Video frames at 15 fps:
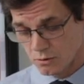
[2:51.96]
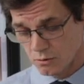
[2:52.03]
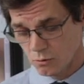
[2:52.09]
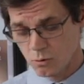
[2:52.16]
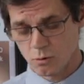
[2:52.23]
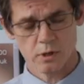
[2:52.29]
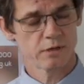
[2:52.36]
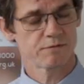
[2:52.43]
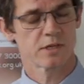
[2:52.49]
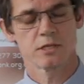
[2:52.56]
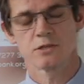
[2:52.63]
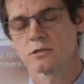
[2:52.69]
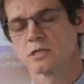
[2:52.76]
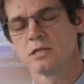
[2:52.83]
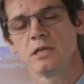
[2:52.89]
or if they
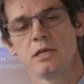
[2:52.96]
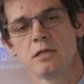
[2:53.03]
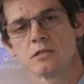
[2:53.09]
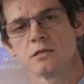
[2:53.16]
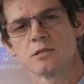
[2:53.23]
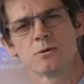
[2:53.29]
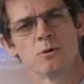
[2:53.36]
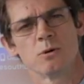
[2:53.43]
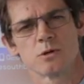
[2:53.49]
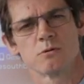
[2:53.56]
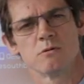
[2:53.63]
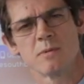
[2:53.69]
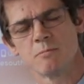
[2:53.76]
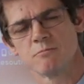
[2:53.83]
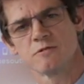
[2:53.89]
just need to talk to a
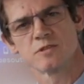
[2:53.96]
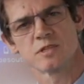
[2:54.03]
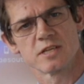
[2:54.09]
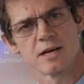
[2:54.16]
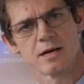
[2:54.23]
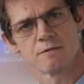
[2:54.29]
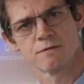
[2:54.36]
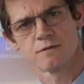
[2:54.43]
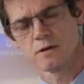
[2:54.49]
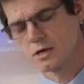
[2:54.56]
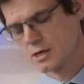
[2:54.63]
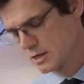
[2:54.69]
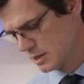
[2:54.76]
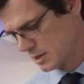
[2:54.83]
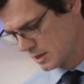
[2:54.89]
member of staff
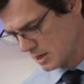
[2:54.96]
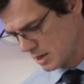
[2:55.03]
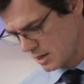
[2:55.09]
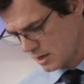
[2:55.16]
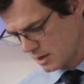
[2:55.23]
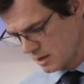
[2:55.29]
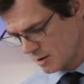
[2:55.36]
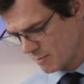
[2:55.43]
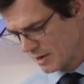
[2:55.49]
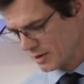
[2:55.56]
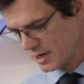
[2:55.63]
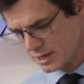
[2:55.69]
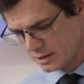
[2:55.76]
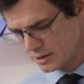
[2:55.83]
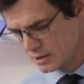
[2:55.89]
about
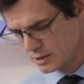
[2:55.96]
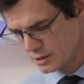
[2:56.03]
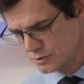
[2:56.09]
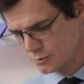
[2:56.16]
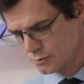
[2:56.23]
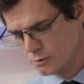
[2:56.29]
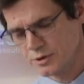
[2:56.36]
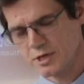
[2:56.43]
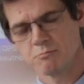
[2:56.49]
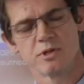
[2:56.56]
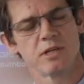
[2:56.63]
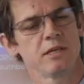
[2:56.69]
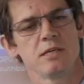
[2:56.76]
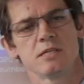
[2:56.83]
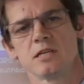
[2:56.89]
anything at all, then
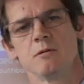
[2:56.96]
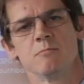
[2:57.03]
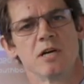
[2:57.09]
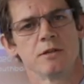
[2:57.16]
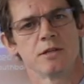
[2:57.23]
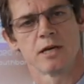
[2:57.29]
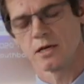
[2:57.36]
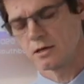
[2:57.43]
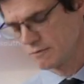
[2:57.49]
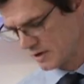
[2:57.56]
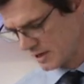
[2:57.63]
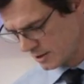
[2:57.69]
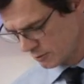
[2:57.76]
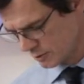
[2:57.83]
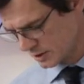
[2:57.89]
please email the head of
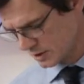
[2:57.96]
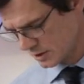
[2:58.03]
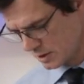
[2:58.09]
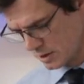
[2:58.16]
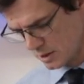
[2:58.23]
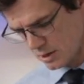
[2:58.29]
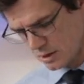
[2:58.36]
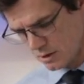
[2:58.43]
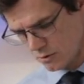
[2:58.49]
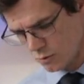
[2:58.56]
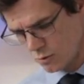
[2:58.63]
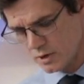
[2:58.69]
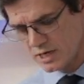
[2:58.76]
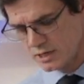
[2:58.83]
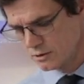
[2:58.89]
house
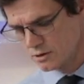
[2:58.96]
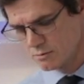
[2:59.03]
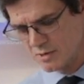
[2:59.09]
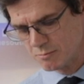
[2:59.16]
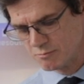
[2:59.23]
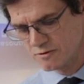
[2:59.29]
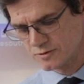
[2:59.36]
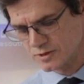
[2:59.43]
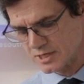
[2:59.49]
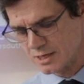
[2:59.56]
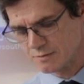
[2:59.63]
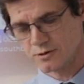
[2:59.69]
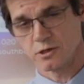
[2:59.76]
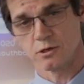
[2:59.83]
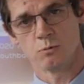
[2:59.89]
or any other member of
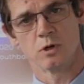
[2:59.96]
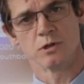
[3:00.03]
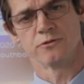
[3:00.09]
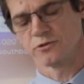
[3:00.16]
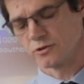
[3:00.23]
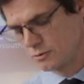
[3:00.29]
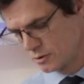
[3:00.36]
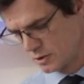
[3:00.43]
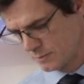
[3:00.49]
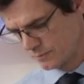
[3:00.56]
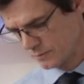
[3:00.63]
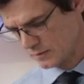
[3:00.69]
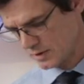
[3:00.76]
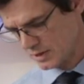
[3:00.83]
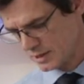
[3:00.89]
staff that you want to.
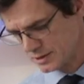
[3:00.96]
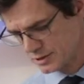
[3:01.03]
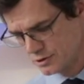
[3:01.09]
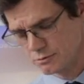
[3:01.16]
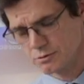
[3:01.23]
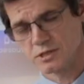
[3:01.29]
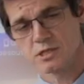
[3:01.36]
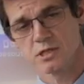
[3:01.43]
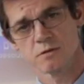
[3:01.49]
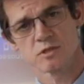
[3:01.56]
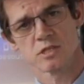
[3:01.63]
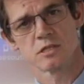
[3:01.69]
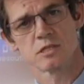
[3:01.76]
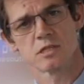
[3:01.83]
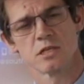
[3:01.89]
Our student
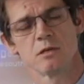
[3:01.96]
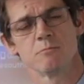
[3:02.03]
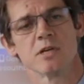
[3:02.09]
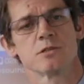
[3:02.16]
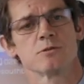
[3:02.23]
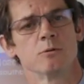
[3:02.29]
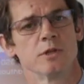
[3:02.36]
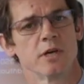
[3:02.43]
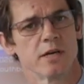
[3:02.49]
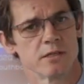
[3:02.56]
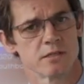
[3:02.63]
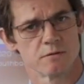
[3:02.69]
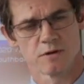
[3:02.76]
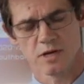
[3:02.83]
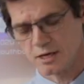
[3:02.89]
services team, that's all the
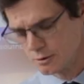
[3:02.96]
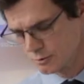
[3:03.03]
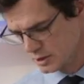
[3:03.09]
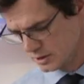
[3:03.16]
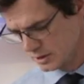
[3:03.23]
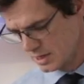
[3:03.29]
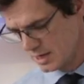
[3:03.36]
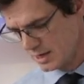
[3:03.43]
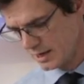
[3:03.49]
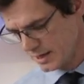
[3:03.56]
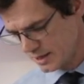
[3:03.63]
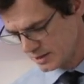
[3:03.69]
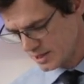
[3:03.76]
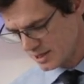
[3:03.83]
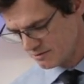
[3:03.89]
heads of house,
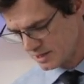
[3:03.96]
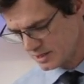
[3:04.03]
and our